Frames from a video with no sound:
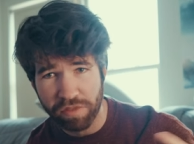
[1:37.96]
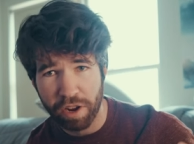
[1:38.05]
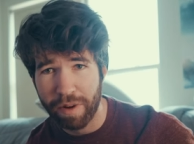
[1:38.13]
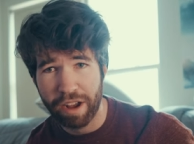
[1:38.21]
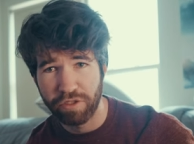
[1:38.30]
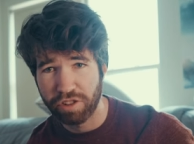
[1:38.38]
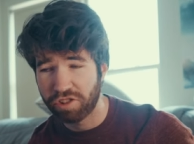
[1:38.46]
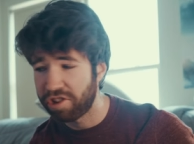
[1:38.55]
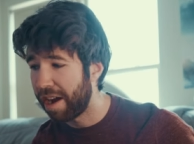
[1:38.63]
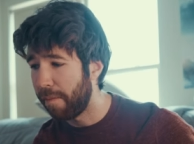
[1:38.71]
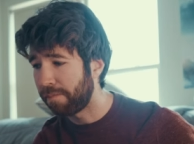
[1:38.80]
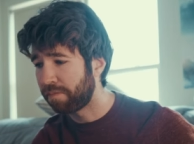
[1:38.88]
around this
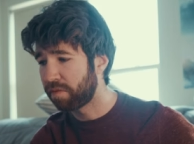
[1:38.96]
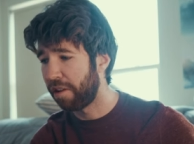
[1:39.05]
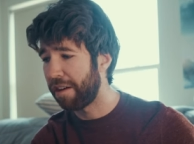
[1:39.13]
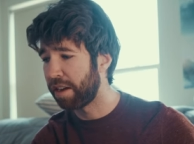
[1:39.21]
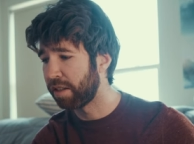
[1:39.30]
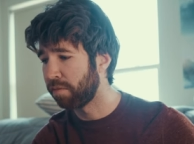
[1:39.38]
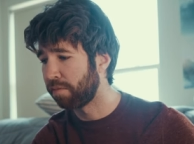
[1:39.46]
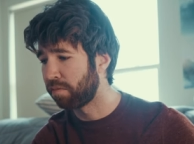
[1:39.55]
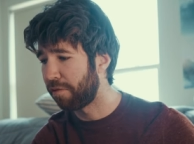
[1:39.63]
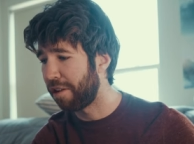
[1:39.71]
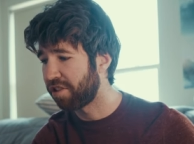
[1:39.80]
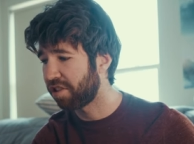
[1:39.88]
time.
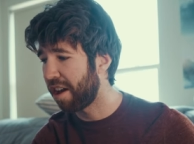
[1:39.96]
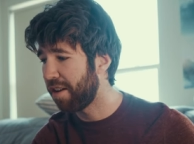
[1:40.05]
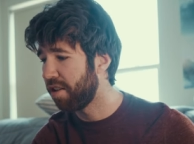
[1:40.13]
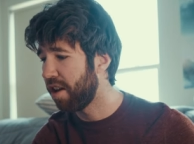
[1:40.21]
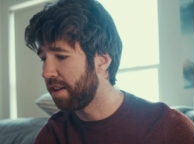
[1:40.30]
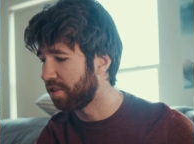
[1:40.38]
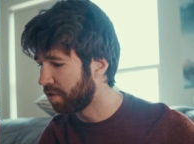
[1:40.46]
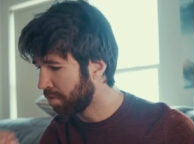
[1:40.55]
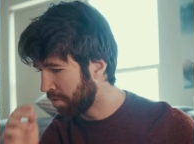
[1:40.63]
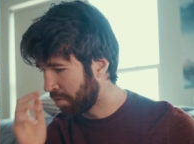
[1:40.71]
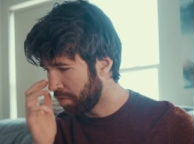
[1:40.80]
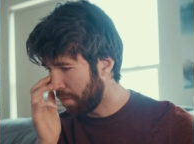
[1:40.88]
It's kind of nuts,
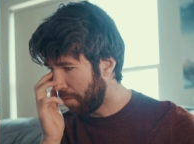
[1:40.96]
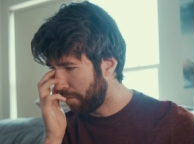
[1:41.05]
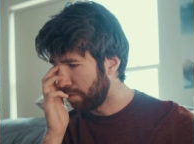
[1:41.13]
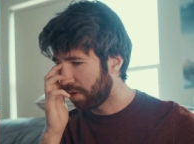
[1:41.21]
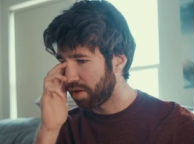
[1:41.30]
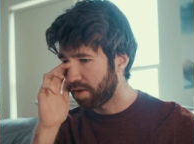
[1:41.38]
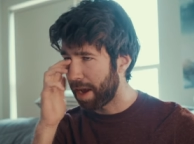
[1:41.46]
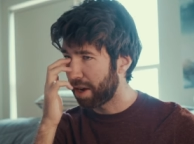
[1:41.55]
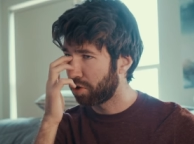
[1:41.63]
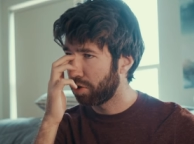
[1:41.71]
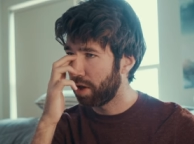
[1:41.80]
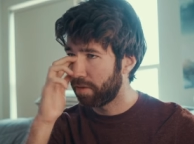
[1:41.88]
because I'm
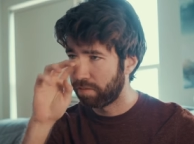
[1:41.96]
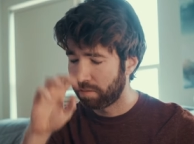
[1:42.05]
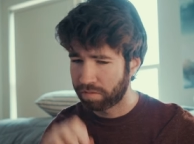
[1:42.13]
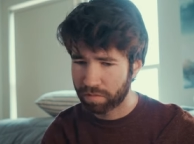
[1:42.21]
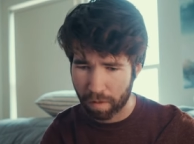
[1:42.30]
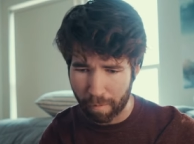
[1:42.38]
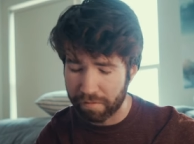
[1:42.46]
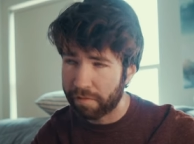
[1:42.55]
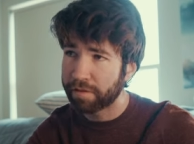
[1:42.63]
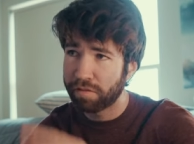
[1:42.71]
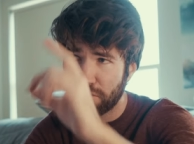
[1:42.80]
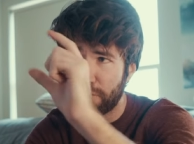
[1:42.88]
actually
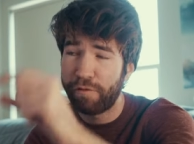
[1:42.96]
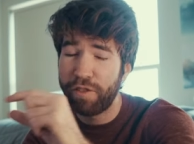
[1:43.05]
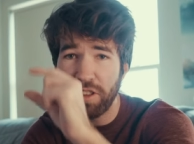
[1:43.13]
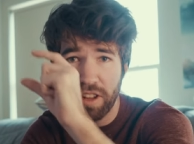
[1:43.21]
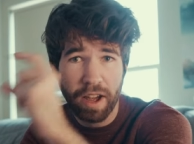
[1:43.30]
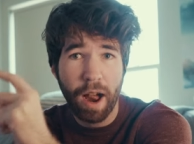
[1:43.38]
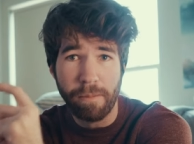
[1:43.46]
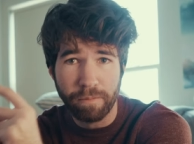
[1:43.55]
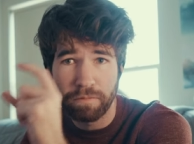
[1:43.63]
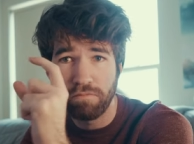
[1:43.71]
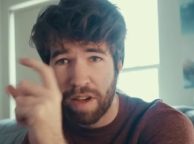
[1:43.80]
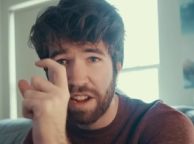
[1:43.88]
filling
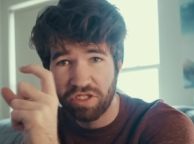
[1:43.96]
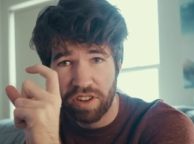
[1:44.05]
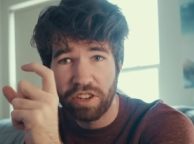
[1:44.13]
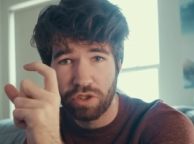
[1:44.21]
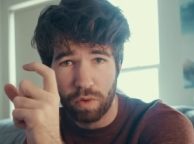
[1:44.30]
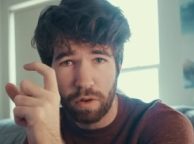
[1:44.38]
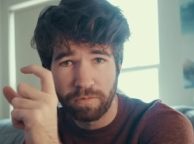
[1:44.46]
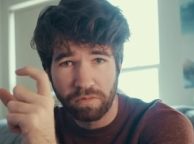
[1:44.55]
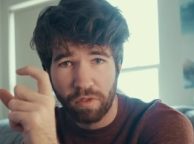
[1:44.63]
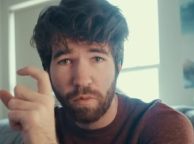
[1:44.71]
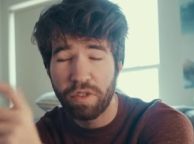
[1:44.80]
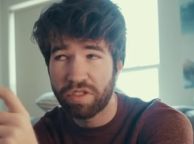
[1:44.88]
up my schedule
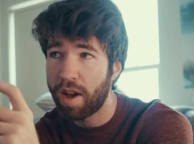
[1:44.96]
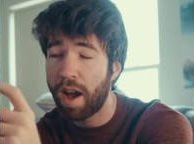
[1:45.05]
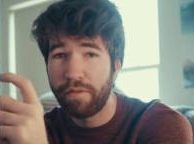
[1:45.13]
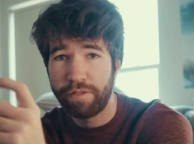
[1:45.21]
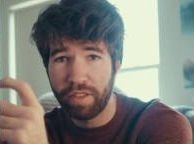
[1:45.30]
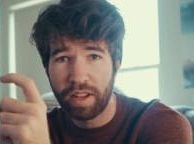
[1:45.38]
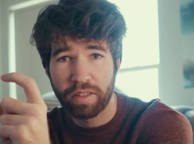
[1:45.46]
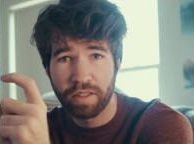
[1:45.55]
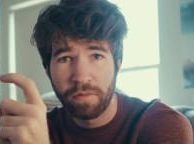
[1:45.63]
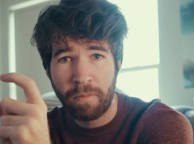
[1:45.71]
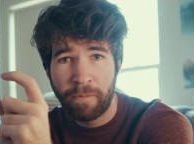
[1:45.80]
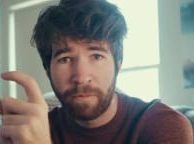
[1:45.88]
with conflicts.